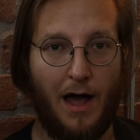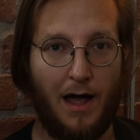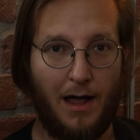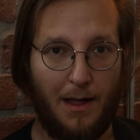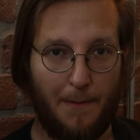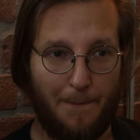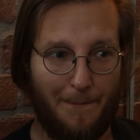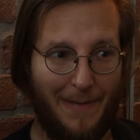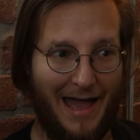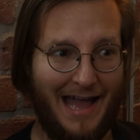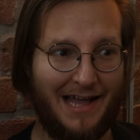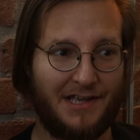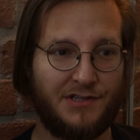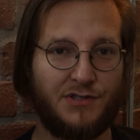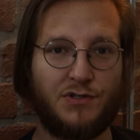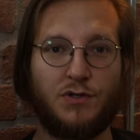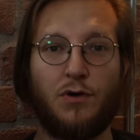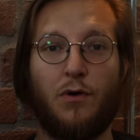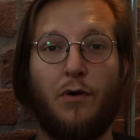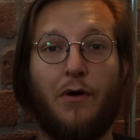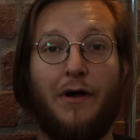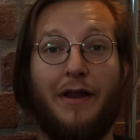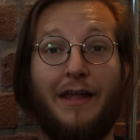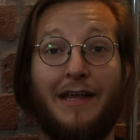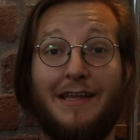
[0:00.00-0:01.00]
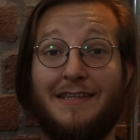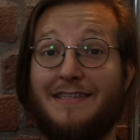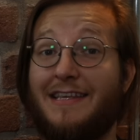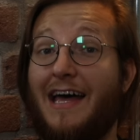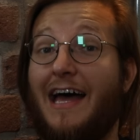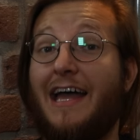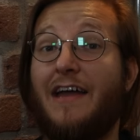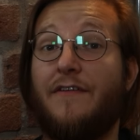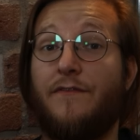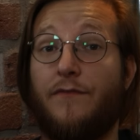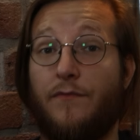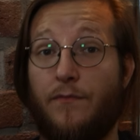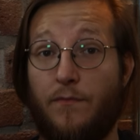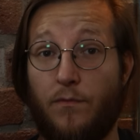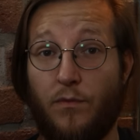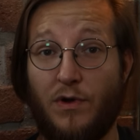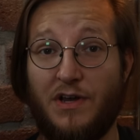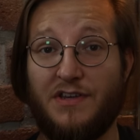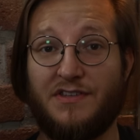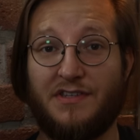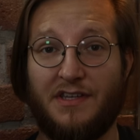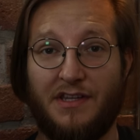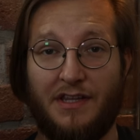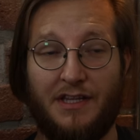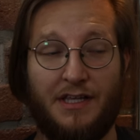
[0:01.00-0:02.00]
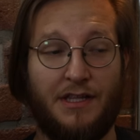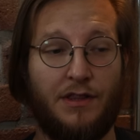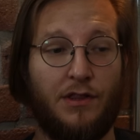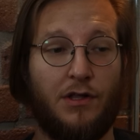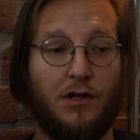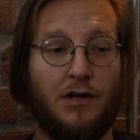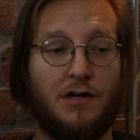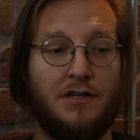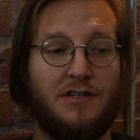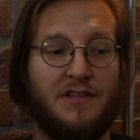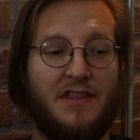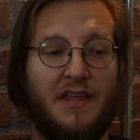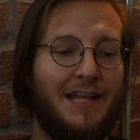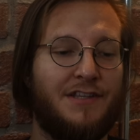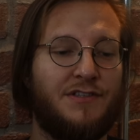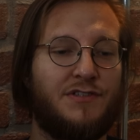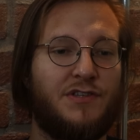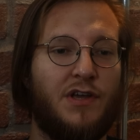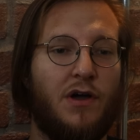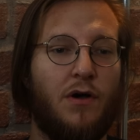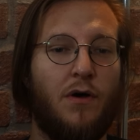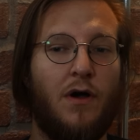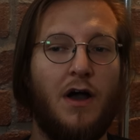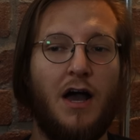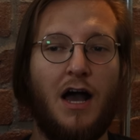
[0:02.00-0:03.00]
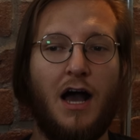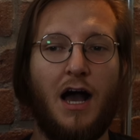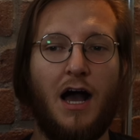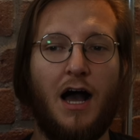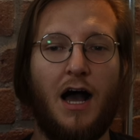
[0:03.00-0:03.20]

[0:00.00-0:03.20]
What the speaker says: backstory as I have recently learned. And so